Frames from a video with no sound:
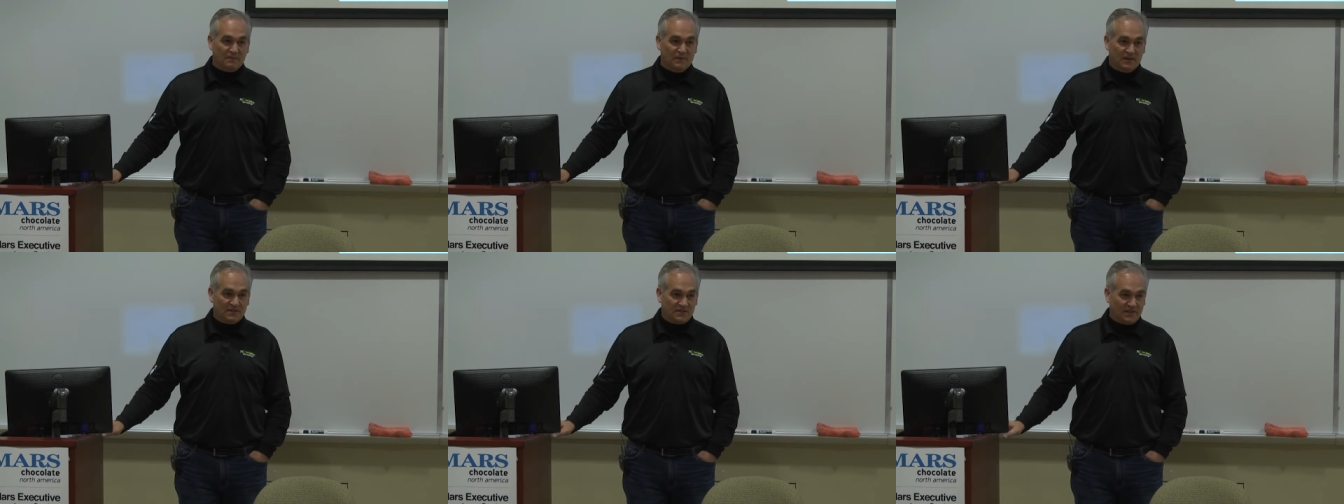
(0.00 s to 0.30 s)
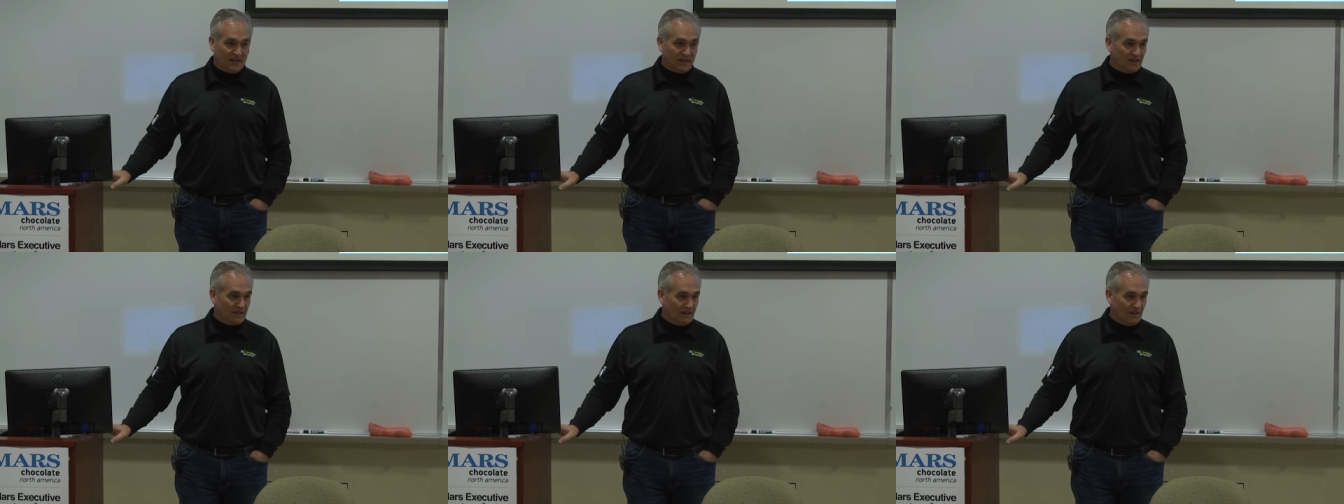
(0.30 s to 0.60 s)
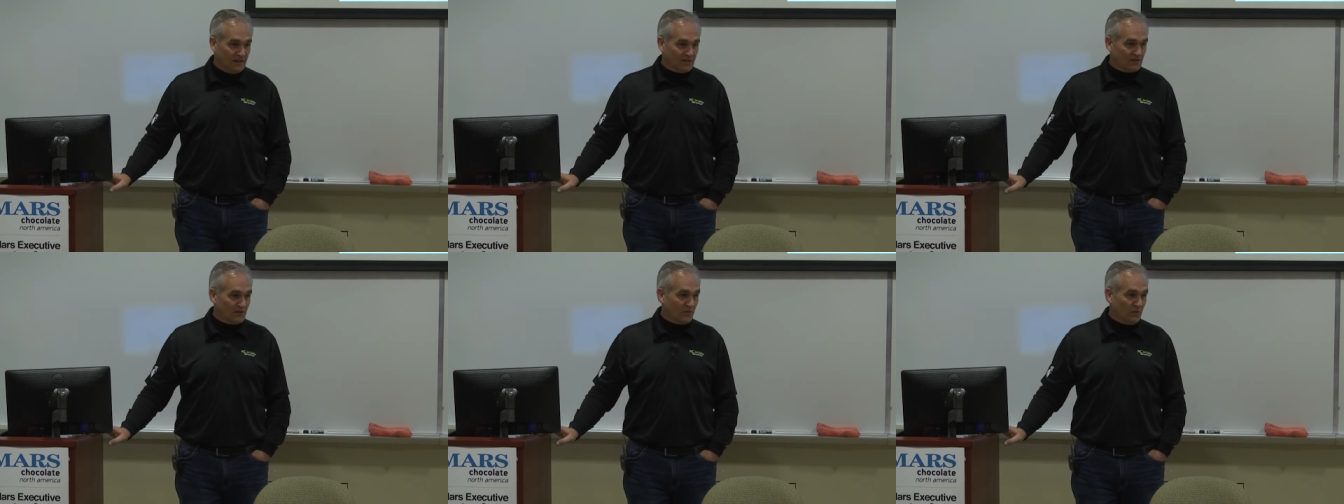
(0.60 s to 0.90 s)
my second
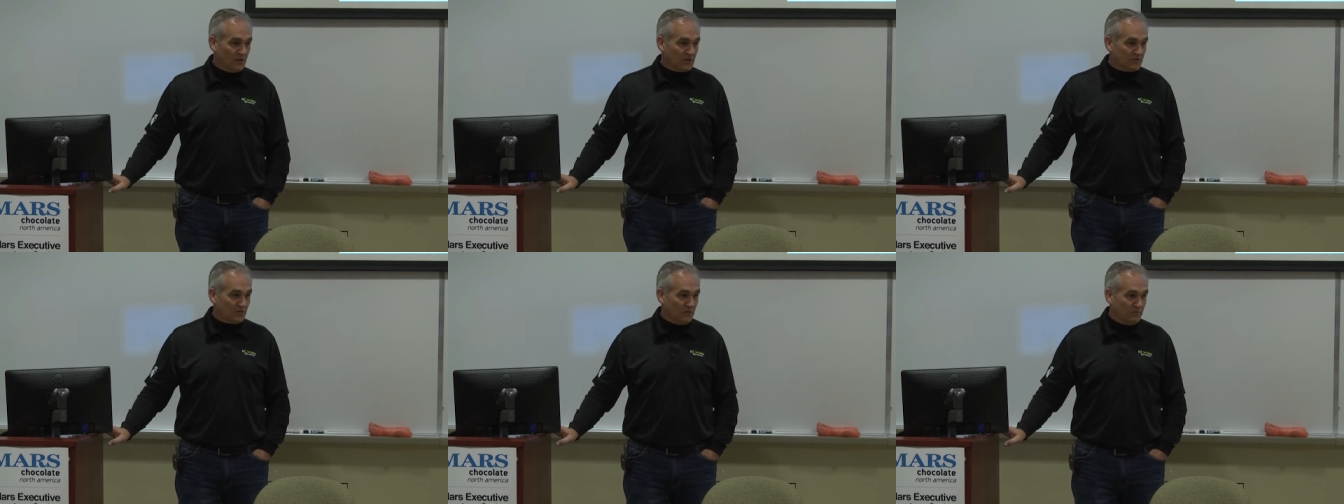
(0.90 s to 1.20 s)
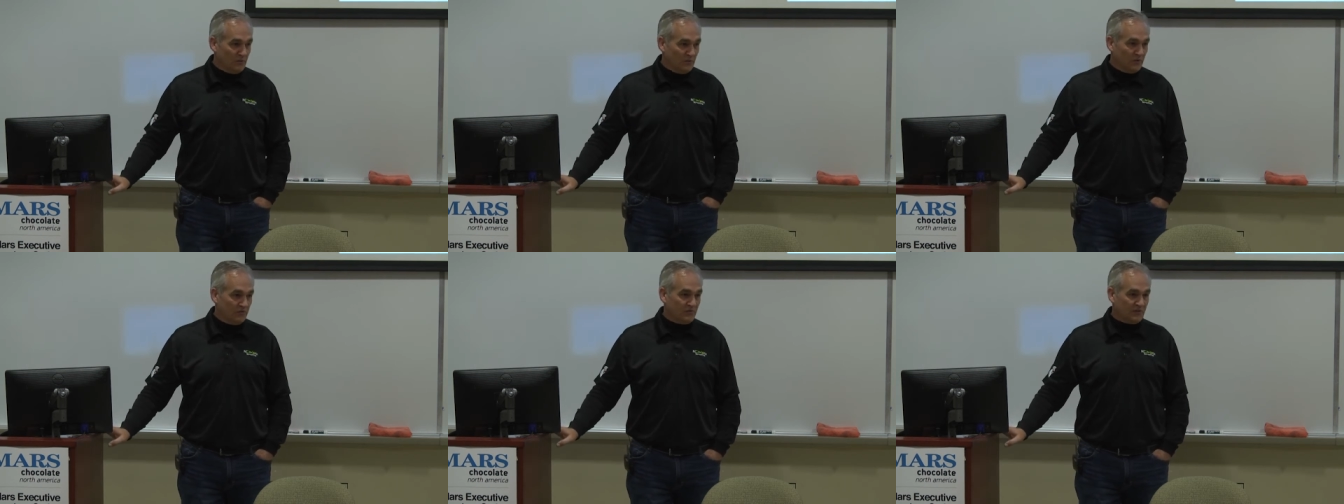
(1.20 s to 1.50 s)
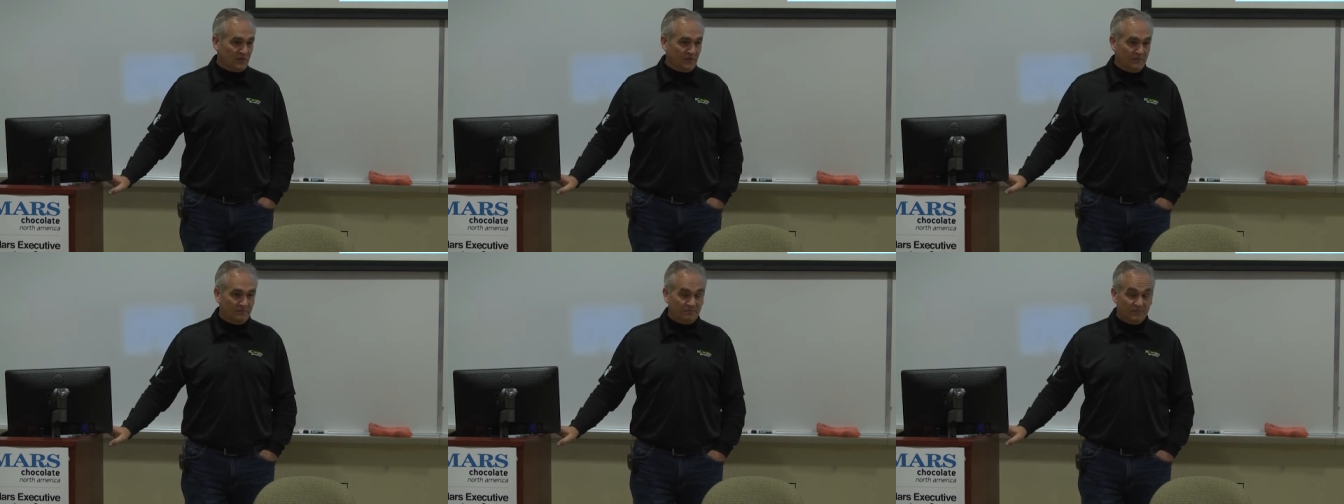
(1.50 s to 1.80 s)
cousin once
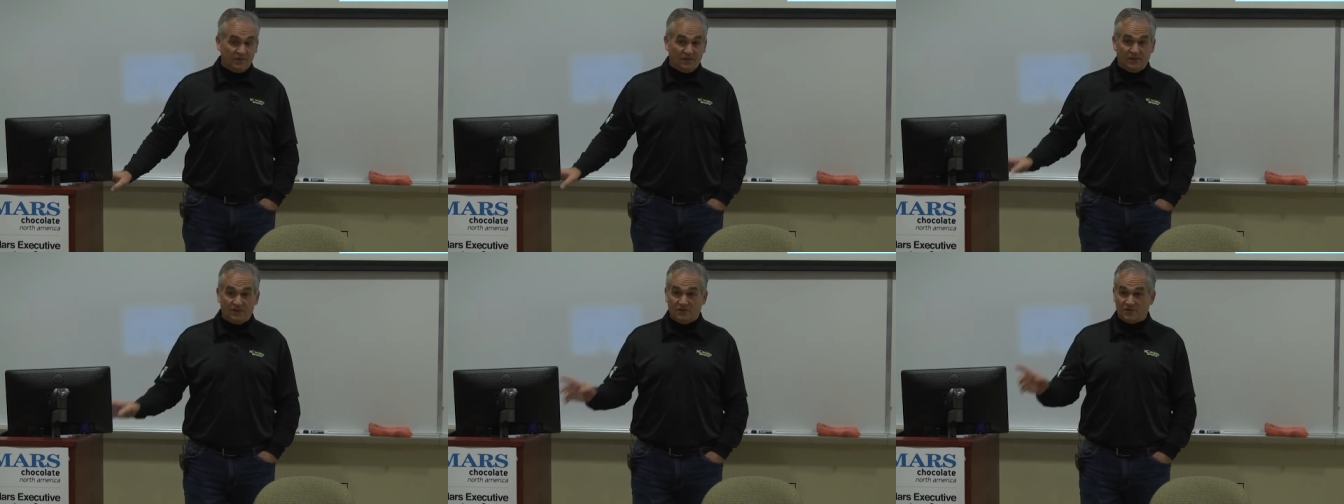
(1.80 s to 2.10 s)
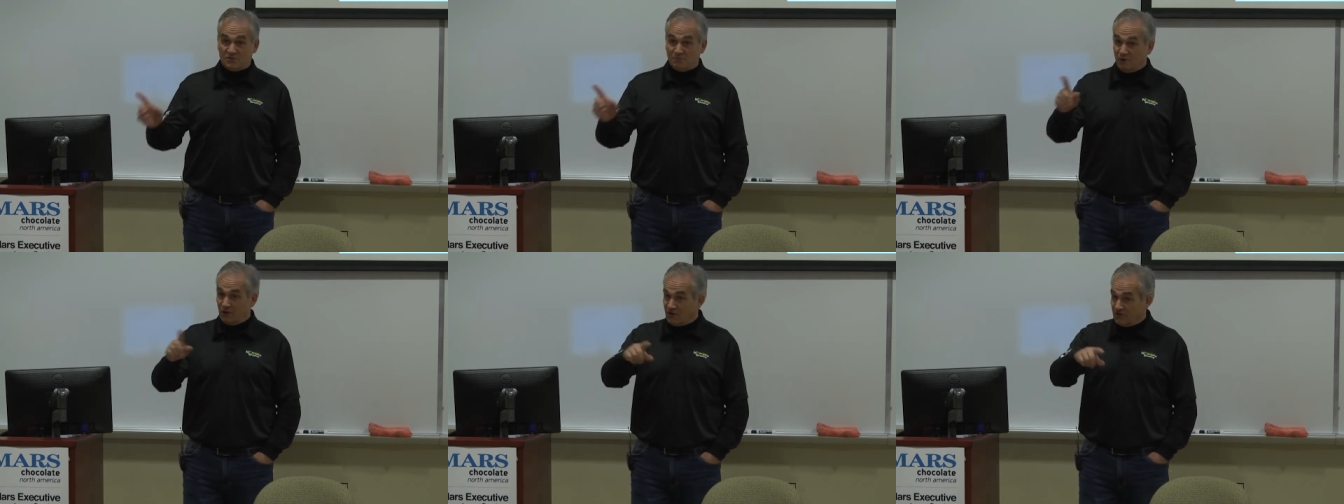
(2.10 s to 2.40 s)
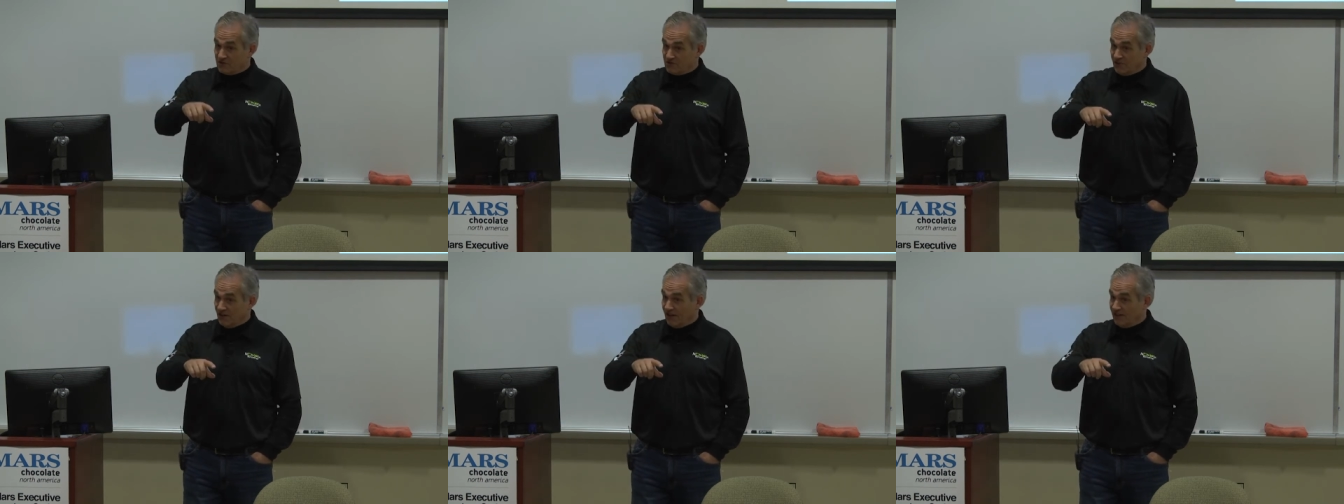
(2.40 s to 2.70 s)
removed on the
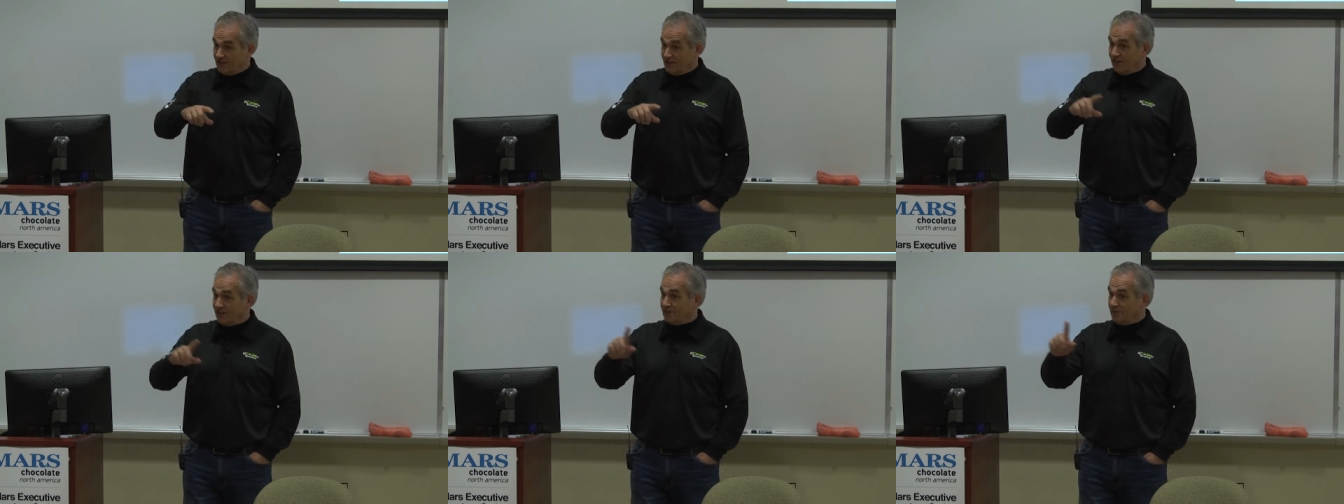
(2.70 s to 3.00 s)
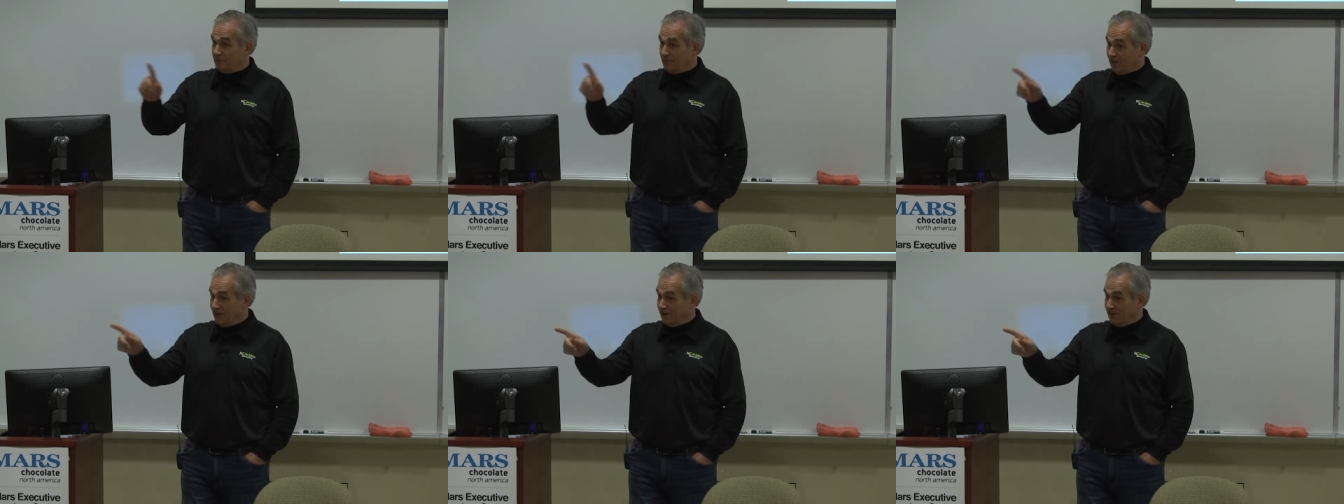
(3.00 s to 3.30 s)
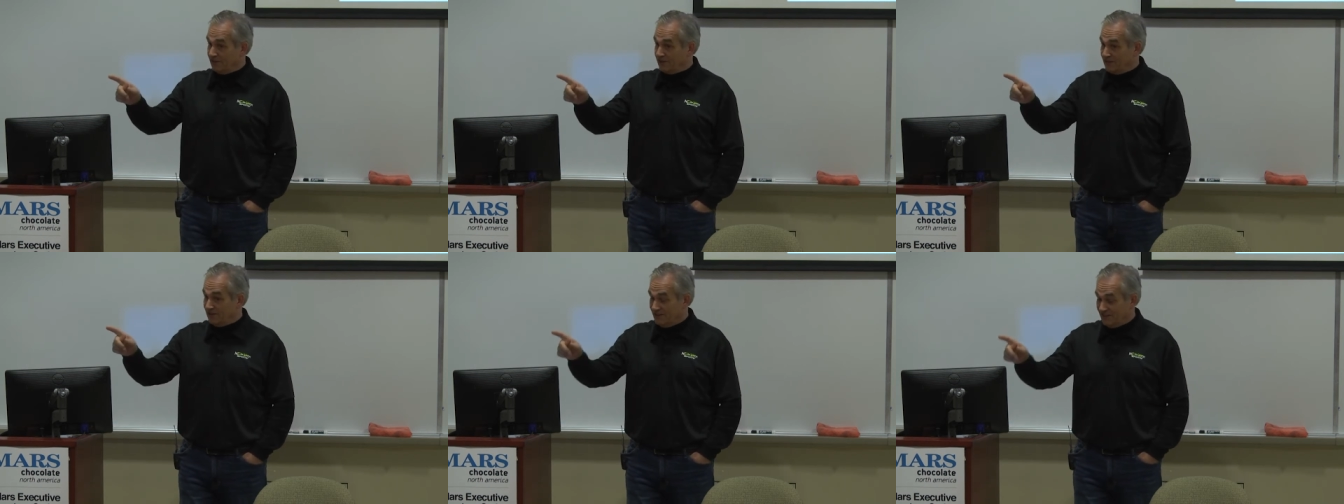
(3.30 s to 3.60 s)
Smooker side, not the
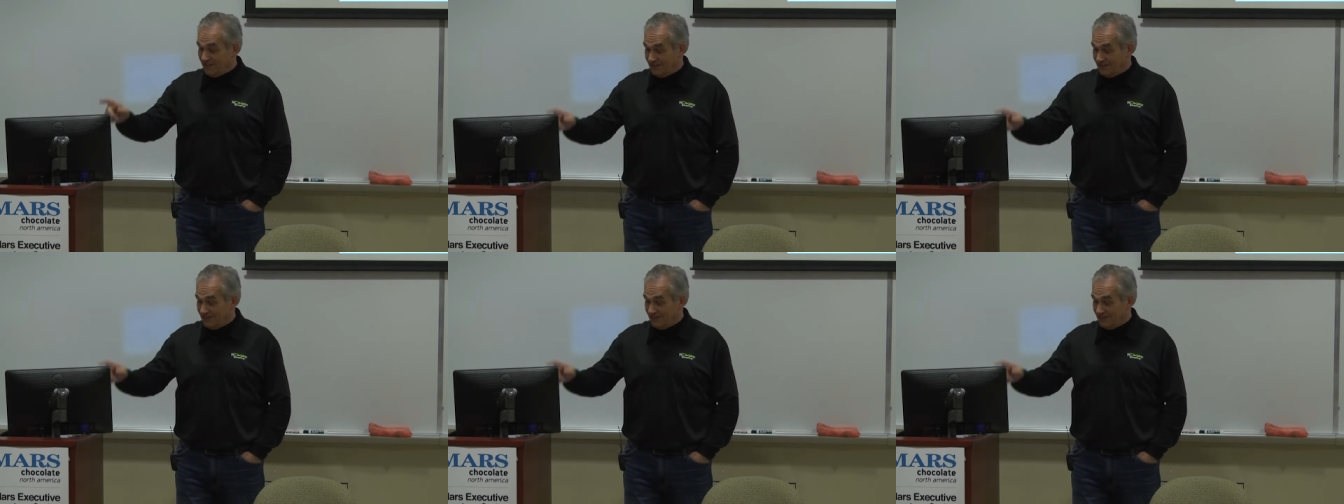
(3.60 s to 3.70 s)
Beiler.